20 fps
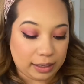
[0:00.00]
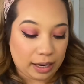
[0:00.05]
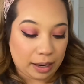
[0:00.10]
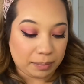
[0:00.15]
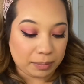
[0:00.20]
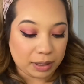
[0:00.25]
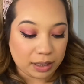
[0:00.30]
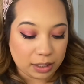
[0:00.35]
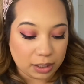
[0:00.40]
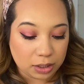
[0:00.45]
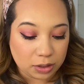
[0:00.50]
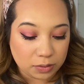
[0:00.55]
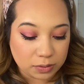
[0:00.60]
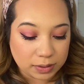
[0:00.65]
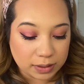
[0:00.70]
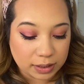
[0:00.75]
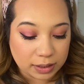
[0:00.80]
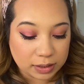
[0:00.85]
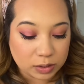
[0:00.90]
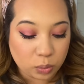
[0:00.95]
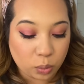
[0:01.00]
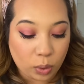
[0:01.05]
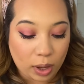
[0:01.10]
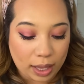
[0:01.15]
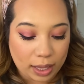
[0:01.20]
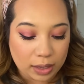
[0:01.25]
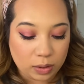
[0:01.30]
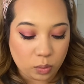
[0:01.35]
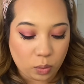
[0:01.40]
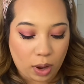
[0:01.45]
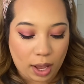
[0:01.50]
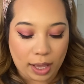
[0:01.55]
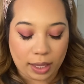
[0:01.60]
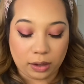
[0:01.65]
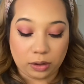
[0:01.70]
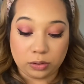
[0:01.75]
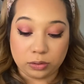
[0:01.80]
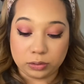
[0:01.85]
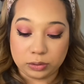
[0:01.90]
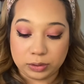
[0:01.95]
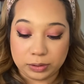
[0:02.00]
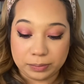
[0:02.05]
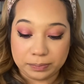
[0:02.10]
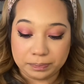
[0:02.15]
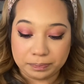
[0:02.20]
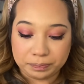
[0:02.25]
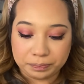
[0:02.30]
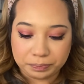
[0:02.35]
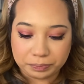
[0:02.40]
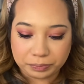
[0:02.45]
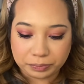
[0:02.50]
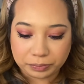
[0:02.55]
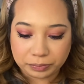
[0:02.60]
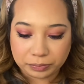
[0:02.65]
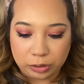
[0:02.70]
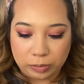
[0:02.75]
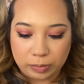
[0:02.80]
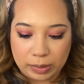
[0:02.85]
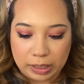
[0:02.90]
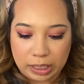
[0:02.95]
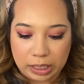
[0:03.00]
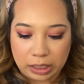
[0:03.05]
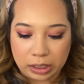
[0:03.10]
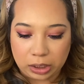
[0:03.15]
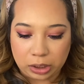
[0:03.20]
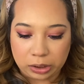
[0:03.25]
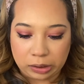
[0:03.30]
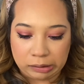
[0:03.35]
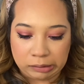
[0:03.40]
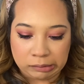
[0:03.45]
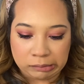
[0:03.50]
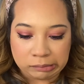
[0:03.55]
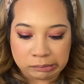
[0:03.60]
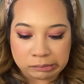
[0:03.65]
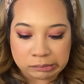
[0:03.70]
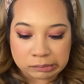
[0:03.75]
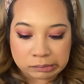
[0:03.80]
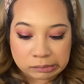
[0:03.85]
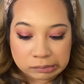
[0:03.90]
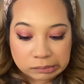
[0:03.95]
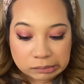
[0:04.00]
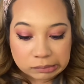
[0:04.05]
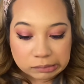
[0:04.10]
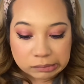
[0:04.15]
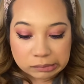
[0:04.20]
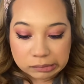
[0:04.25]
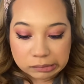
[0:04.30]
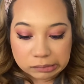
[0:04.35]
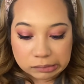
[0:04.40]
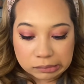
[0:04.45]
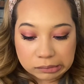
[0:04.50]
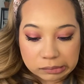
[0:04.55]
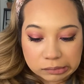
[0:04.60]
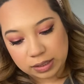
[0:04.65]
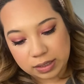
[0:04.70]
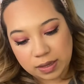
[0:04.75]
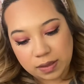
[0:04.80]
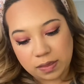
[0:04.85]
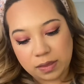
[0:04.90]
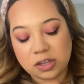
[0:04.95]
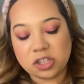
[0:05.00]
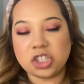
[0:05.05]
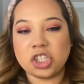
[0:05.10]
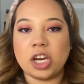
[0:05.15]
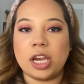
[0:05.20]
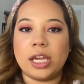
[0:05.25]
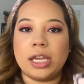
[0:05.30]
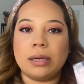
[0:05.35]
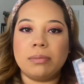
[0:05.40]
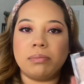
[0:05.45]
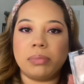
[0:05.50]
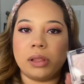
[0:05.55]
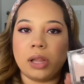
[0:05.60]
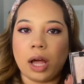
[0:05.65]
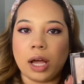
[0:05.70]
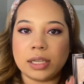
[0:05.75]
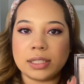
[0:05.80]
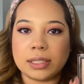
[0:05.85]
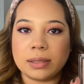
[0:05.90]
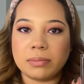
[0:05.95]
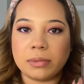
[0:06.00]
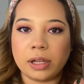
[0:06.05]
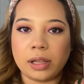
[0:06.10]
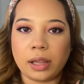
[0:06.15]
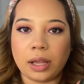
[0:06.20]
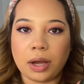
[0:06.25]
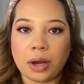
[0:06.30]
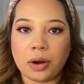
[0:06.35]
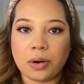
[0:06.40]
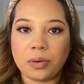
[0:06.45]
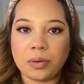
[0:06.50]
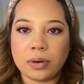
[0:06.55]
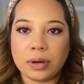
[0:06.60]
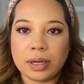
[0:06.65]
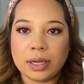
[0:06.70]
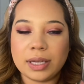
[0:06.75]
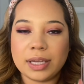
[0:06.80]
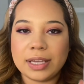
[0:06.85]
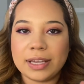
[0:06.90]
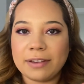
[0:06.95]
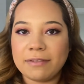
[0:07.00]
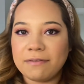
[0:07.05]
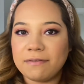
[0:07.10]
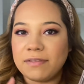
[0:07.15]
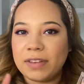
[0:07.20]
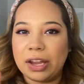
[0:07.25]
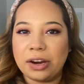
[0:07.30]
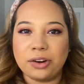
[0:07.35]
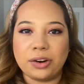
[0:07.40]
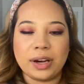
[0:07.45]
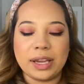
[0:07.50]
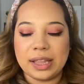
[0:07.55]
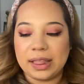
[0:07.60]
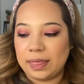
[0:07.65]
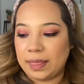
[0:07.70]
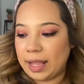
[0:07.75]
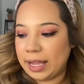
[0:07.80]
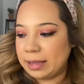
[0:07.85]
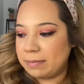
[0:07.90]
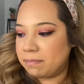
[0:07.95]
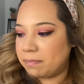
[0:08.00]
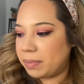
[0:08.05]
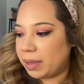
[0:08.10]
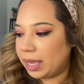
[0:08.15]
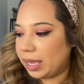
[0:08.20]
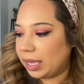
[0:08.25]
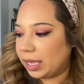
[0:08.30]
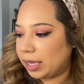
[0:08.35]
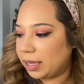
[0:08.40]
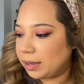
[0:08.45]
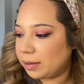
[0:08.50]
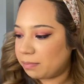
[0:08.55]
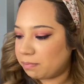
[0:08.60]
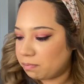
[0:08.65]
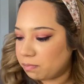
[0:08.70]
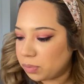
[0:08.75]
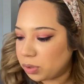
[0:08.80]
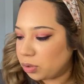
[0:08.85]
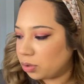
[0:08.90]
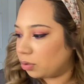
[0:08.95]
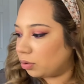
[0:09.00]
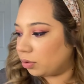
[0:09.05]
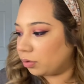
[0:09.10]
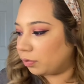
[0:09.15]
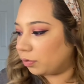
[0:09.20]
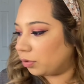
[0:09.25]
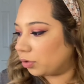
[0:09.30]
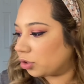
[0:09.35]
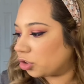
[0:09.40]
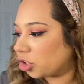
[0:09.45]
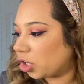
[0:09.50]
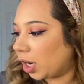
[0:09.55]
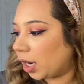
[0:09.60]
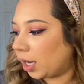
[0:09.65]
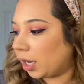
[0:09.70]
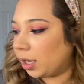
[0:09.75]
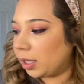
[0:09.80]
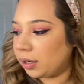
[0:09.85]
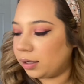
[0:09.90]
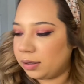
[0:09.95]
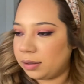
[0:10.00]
I'm gonna use this Wet n Wild Illuminator in the shade Blossom Glow. Very light pink, beautiful shade.